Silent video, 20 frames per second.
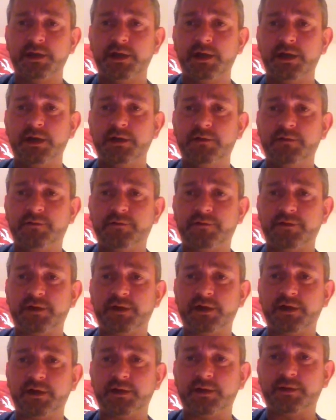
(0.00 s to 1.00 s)
of
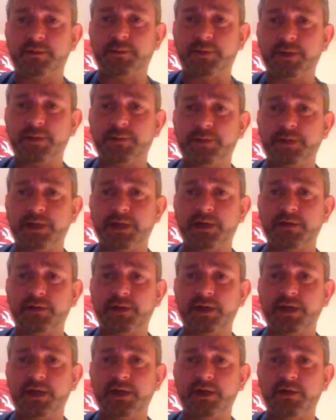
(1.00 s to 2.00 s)
the people out there